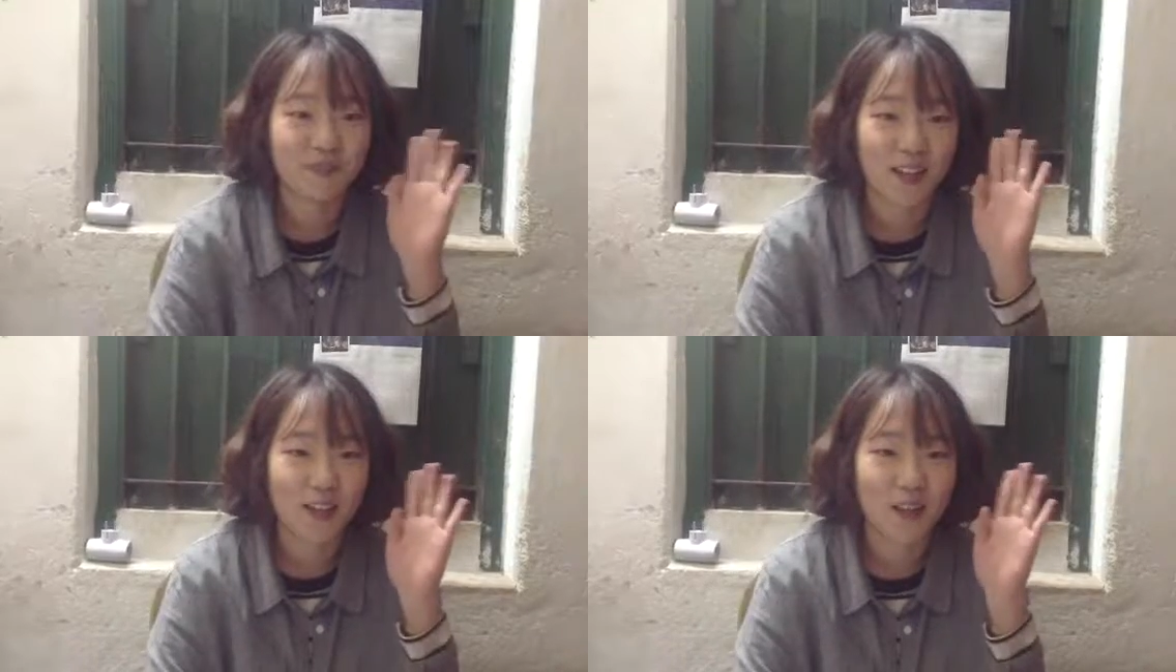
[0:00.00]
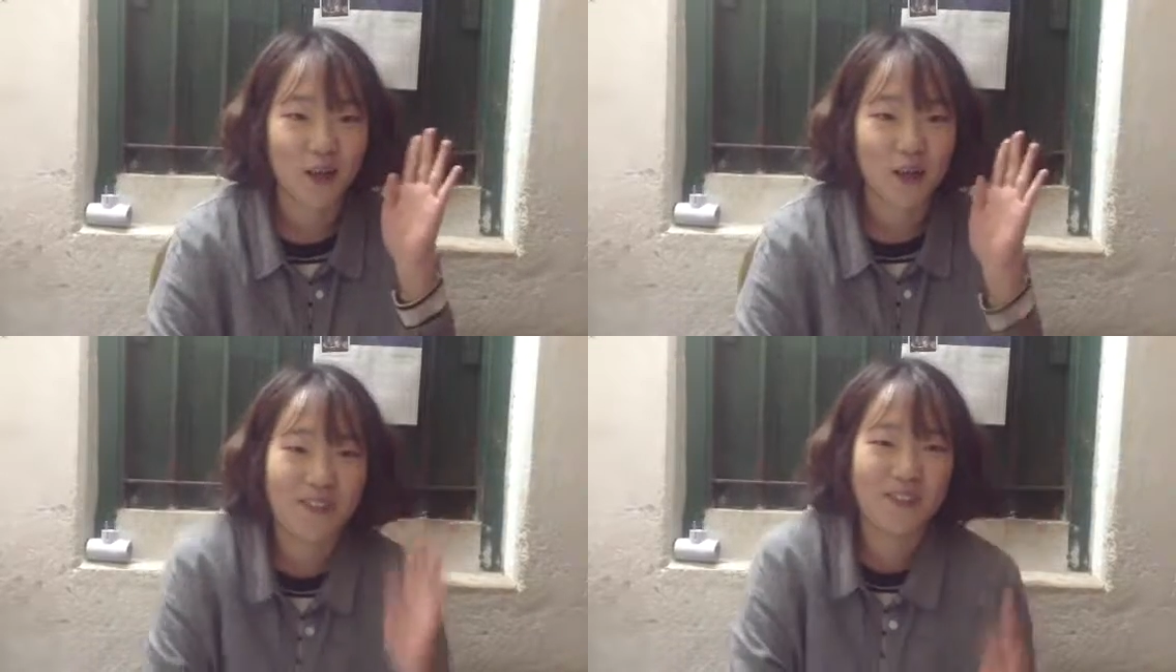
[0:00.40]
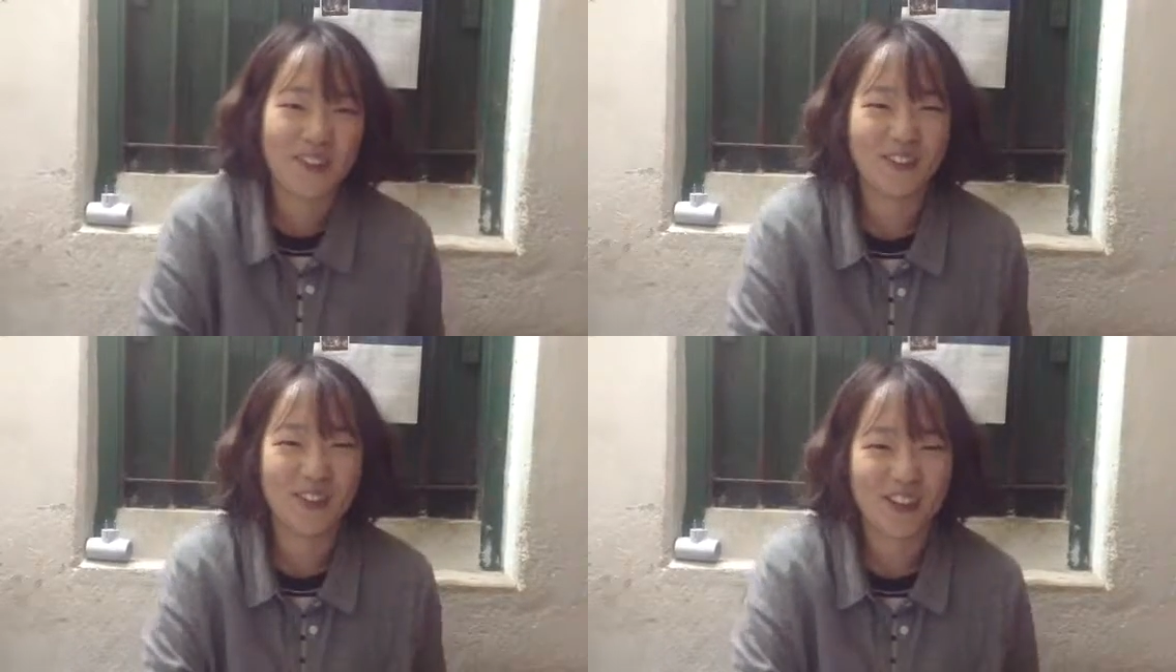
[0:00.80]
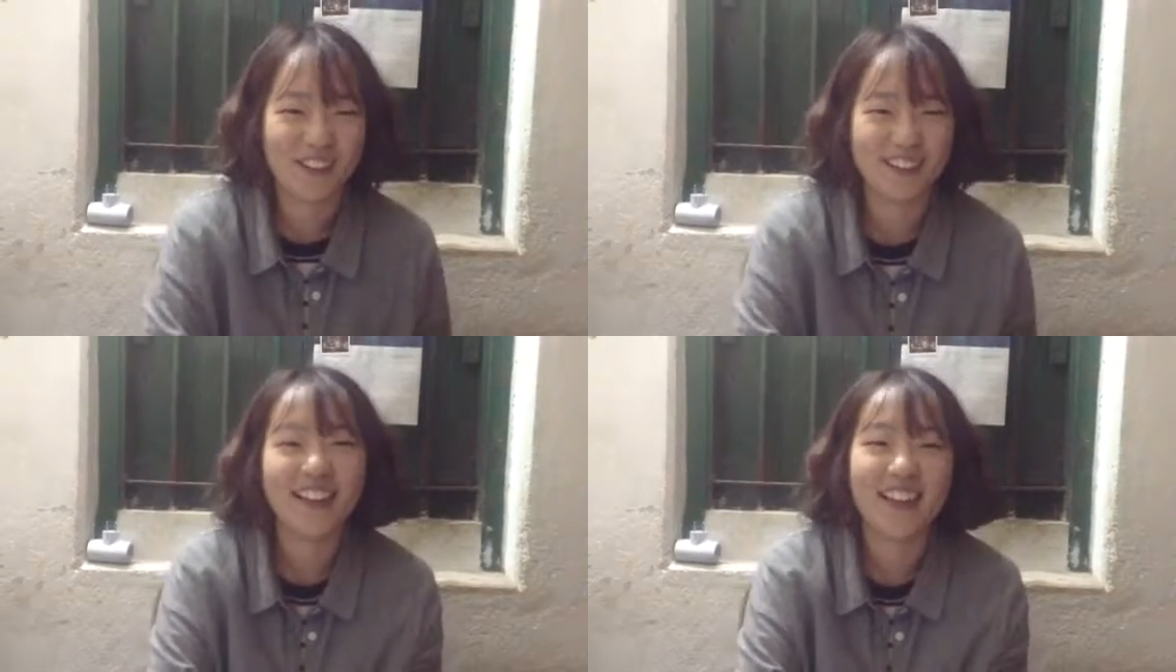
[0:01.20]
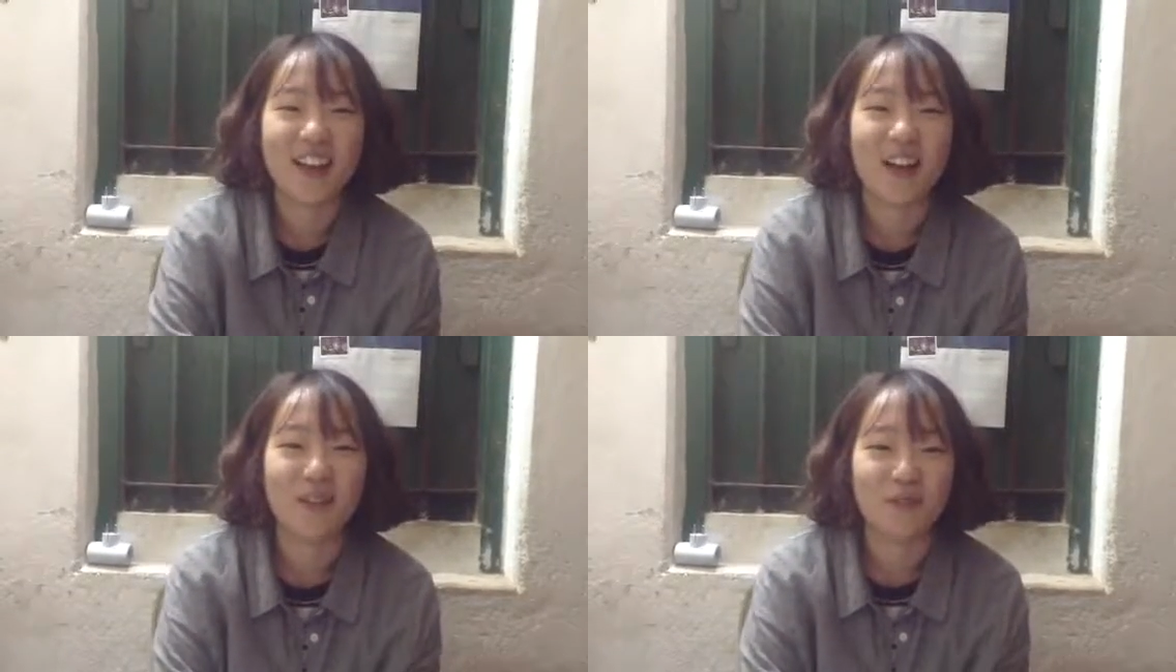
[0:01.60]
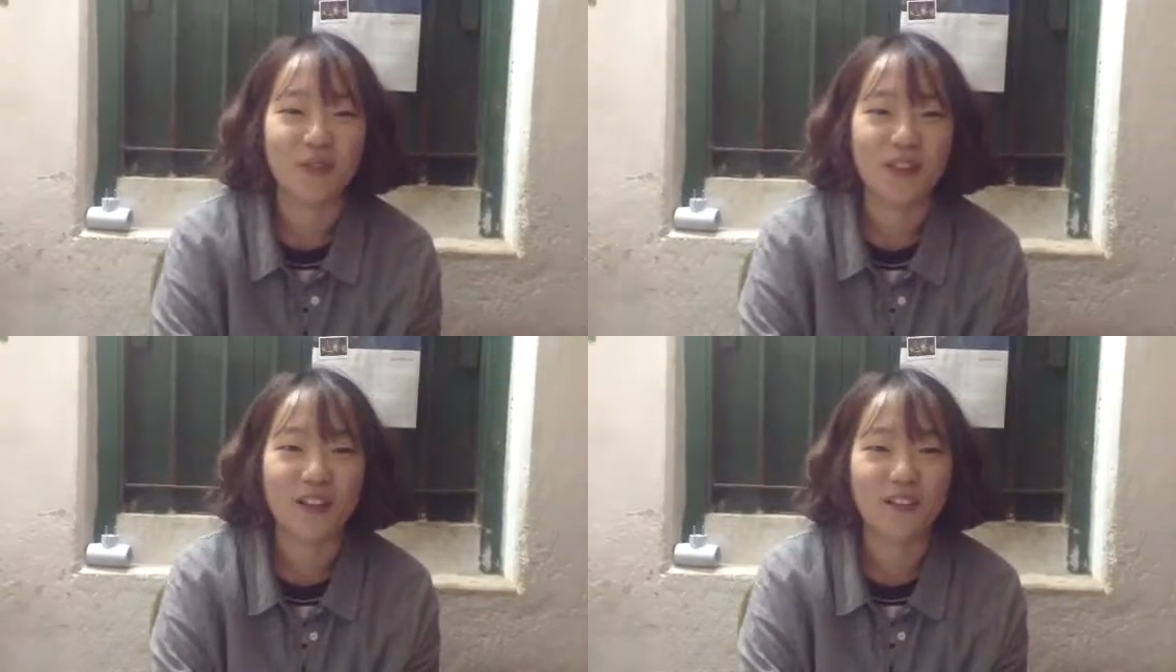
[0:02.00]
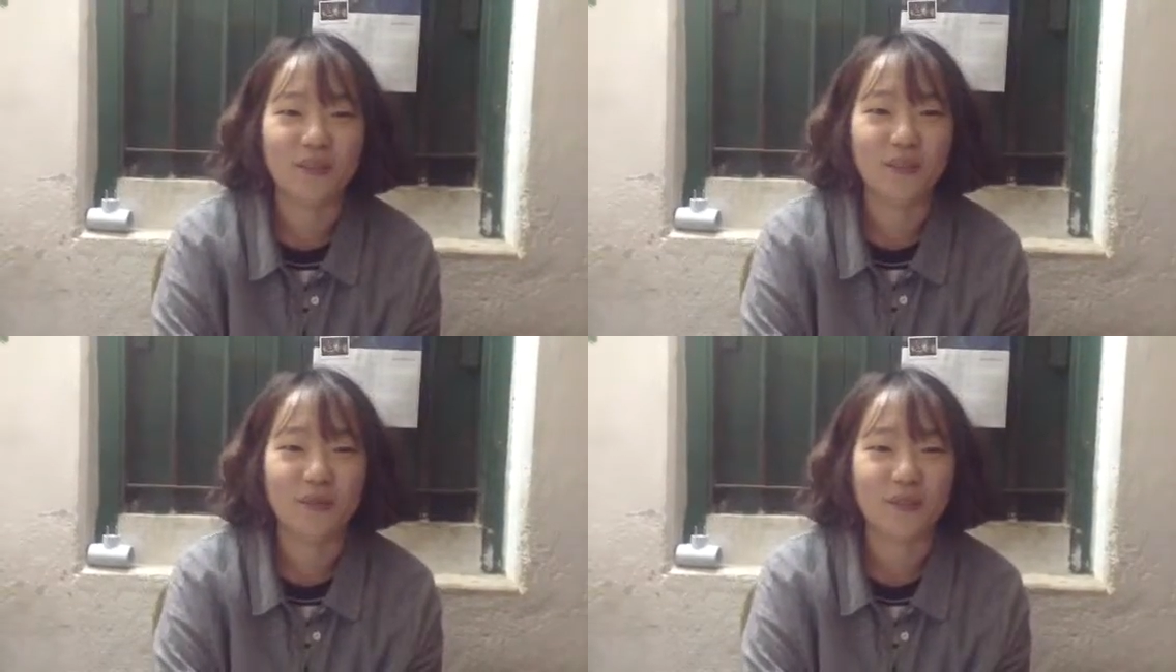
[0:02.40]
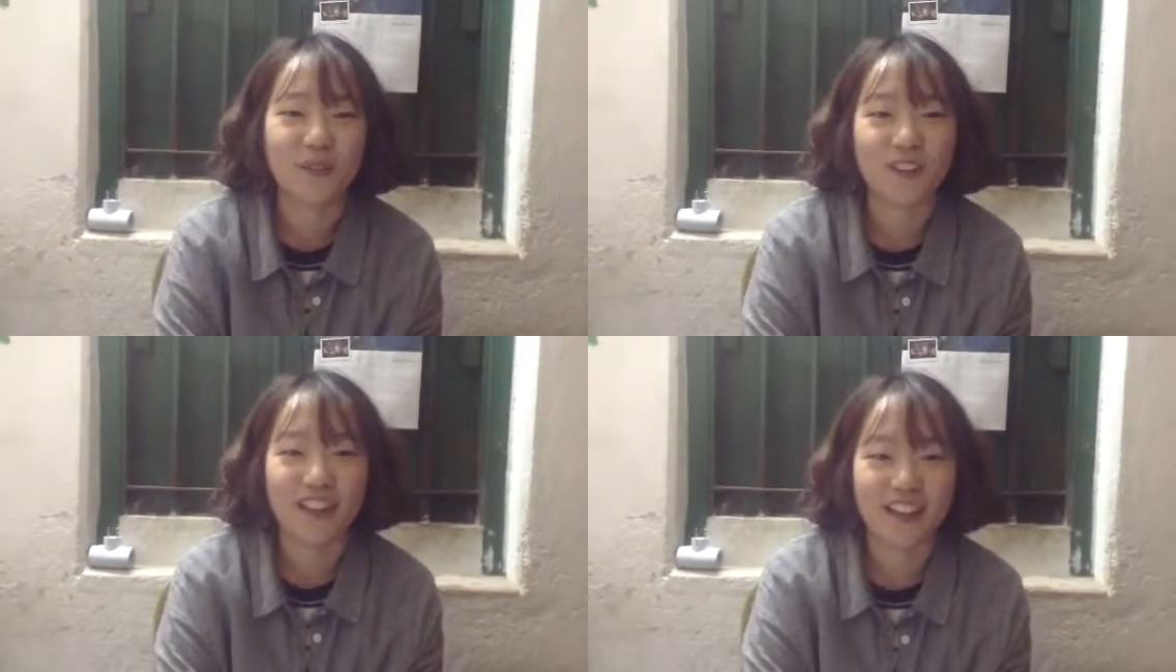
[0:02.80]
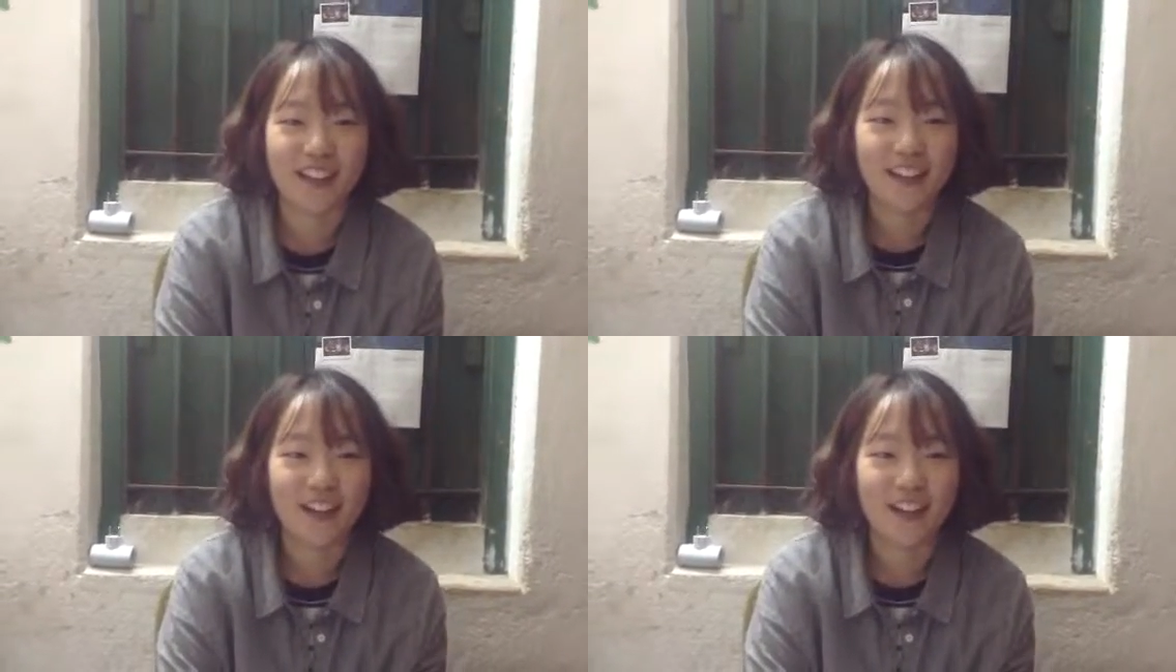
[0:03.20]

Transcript: Hello everyone, I'm Yuna from Korea.